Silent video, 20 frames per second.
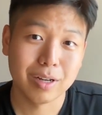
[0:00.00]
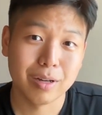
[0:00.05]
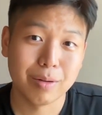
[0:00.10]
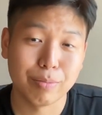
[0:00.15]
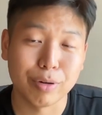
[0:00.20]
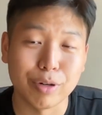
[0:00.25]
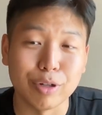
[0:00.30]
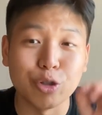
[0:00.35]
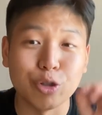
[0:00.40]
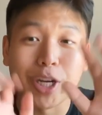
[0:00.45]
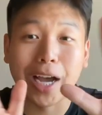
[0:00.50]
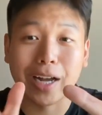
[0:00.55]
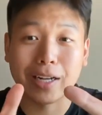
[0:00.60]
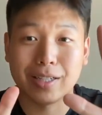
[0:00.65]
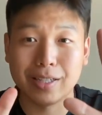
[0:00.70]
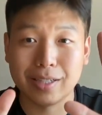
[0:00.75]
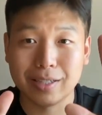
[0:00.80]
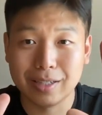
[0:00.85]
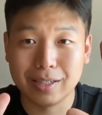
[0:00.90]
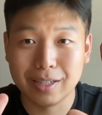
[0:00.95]

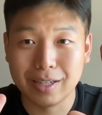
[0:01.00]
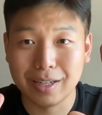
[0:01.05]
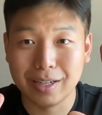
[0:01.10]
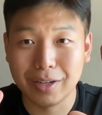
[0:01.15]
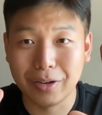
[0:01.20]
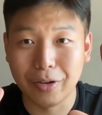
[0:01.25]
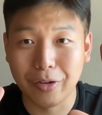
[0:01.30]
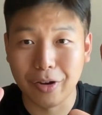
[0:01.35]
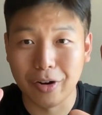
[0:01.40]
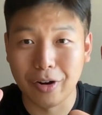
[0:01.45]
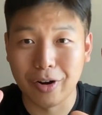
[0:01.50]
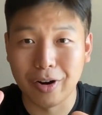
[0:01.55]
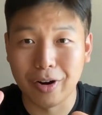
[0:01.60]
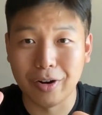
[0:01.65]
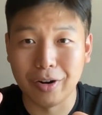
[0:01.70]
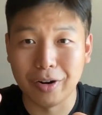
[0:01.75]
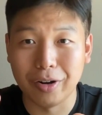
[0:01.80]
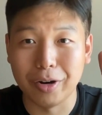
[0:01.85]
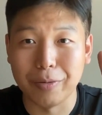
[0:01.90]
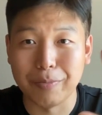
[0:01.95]
project
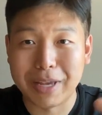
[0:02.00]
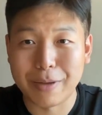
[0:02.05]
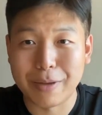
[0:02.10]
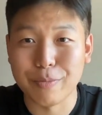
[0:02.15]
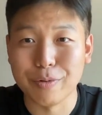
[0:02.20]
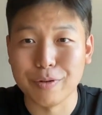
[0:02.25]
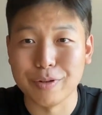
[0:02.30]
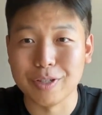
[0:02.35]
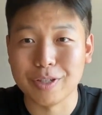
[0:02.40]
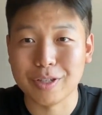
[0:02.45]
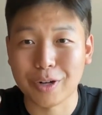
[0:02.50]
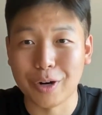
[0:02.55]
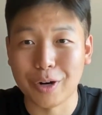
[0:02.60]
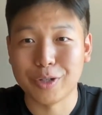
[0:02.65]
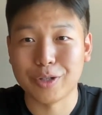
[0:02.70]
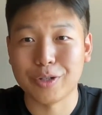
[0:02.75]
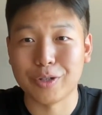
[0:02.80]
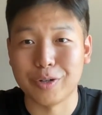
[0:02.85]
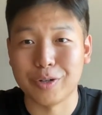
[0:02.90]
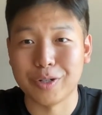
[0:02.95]
your, people's
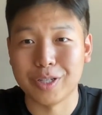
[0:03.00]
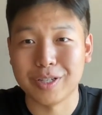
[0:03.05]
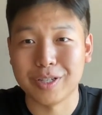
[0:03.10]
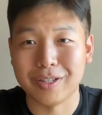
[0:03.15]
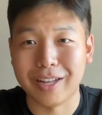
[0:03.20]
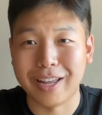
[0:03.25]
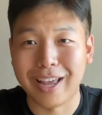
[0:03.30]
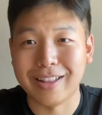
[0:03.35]
cursors,